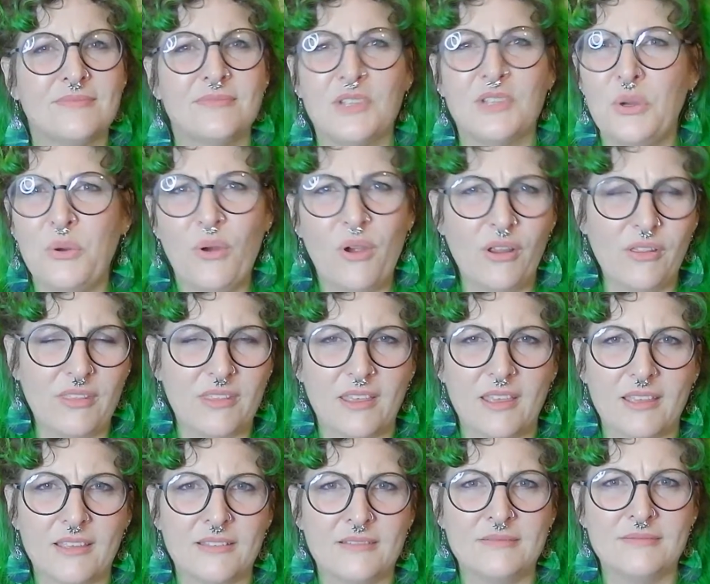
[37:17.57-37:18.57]
who are
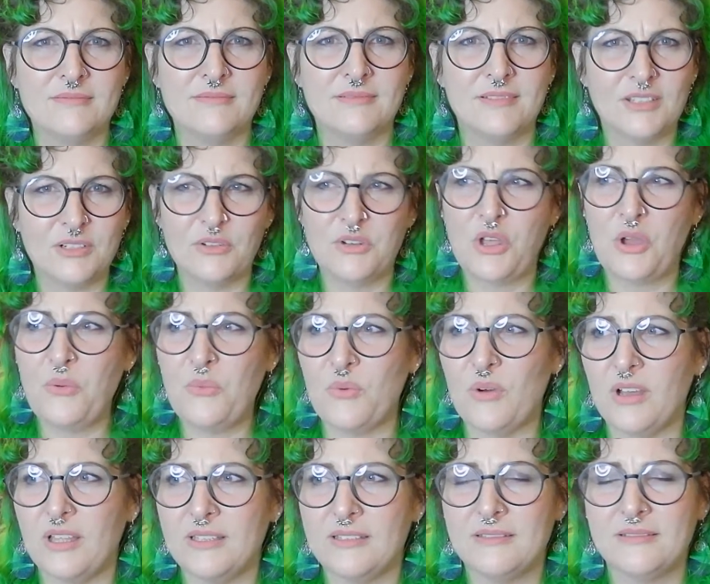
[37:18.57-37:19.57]
they? They're no
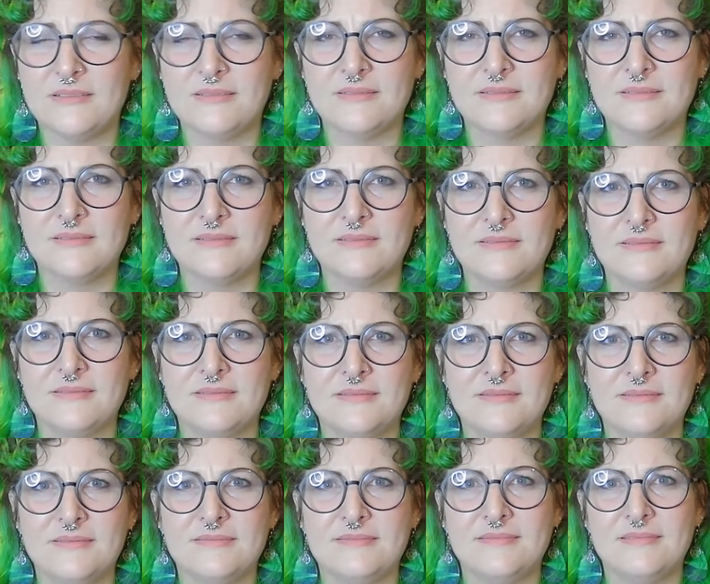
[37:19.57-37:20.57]
one.
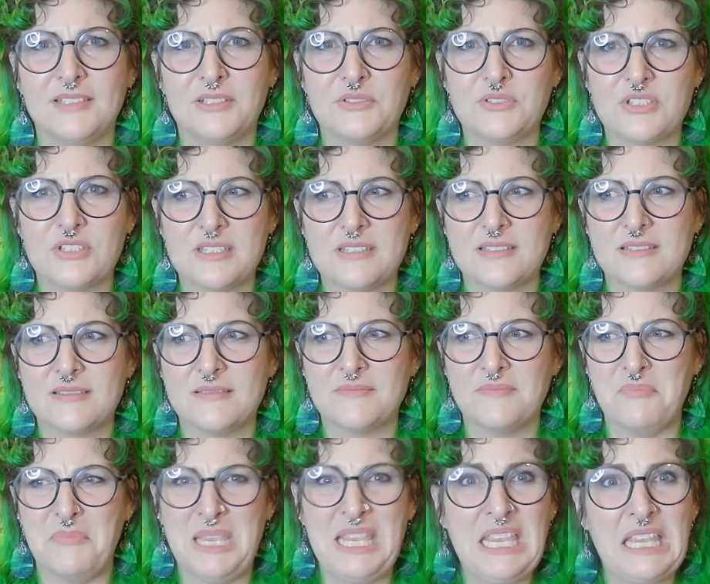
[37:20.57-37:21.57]
They're just
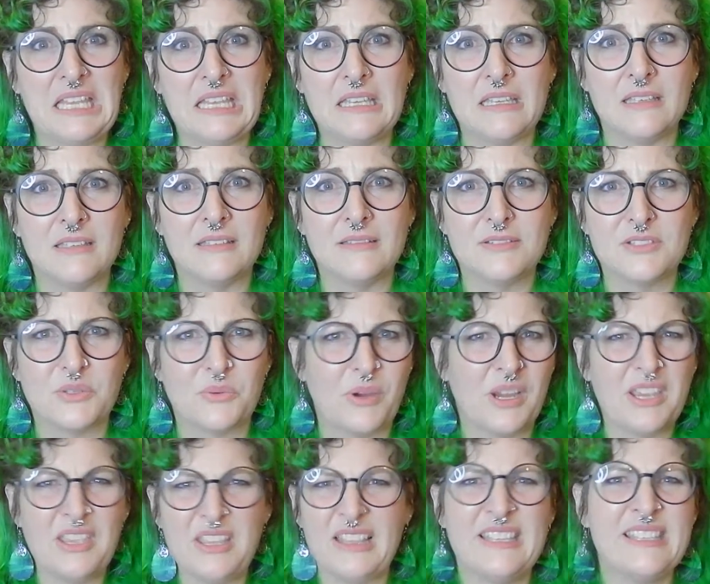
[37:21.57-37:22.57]
mean. So why
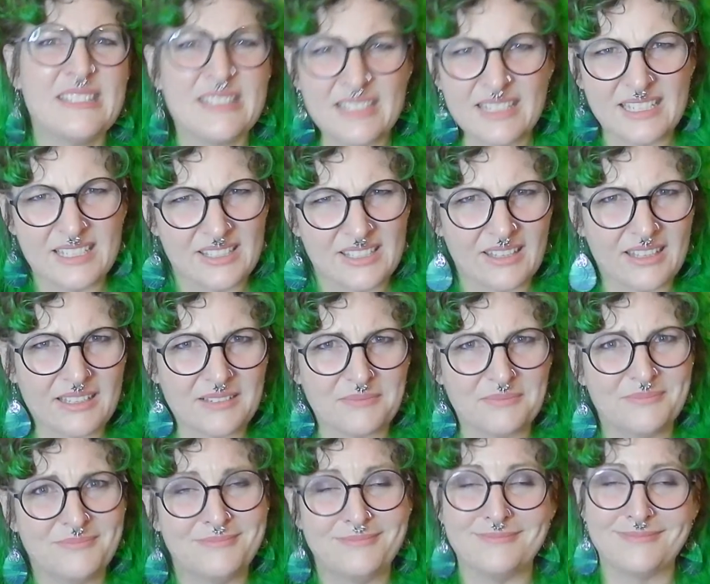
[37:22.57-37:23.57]
are you listening to
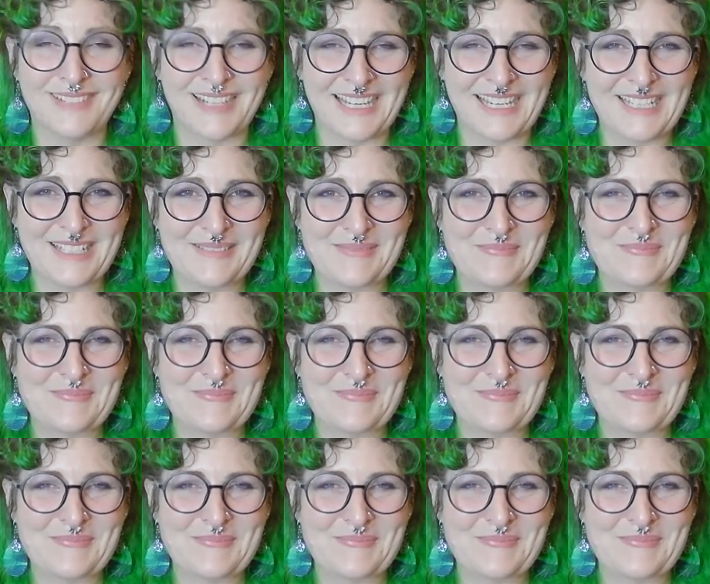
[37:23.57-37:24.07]
them? Right?